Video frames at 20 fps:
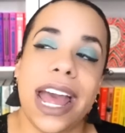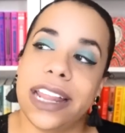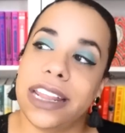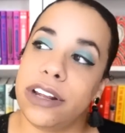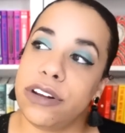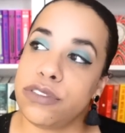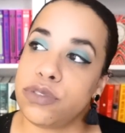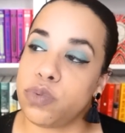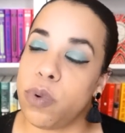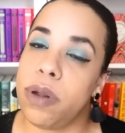and
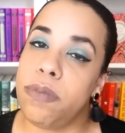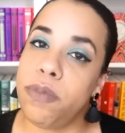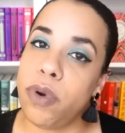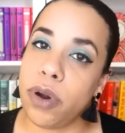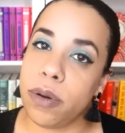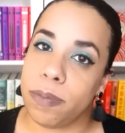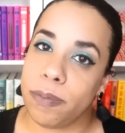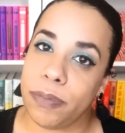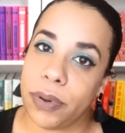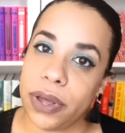there's one
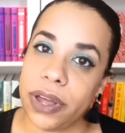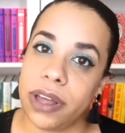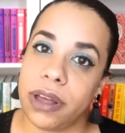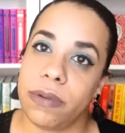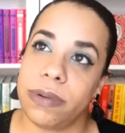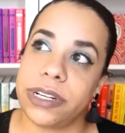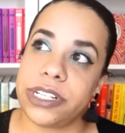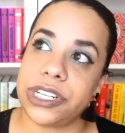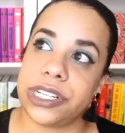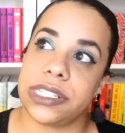more
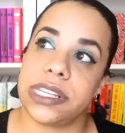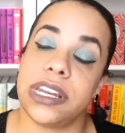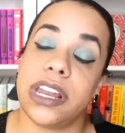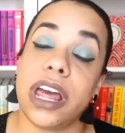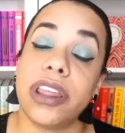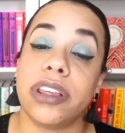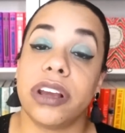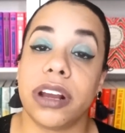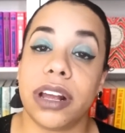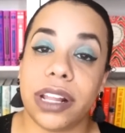book which is
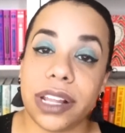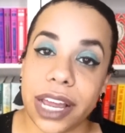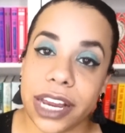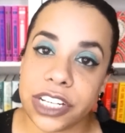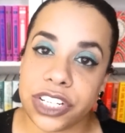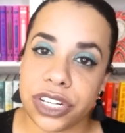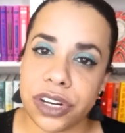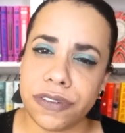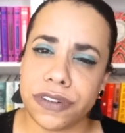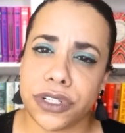another
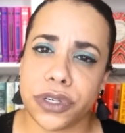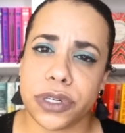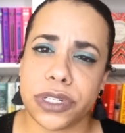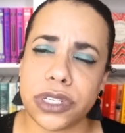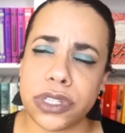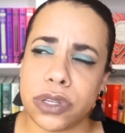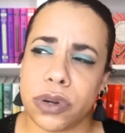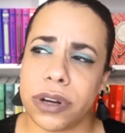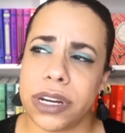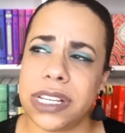collection of short
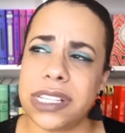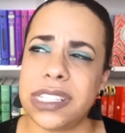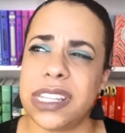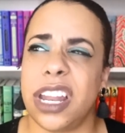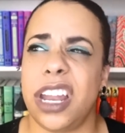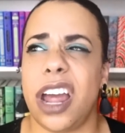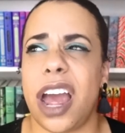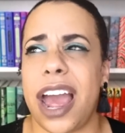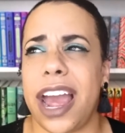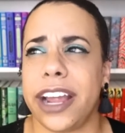stories
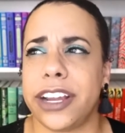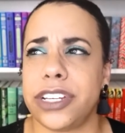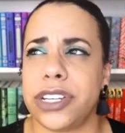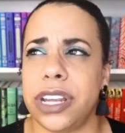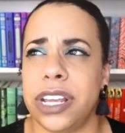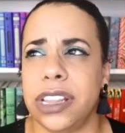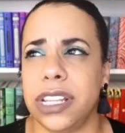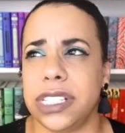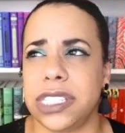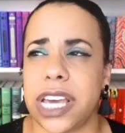that act
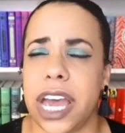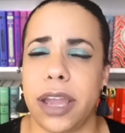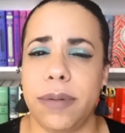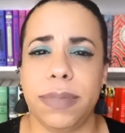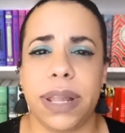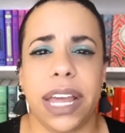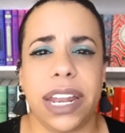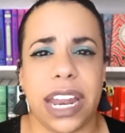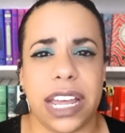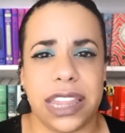in the
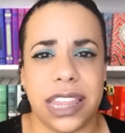timeline.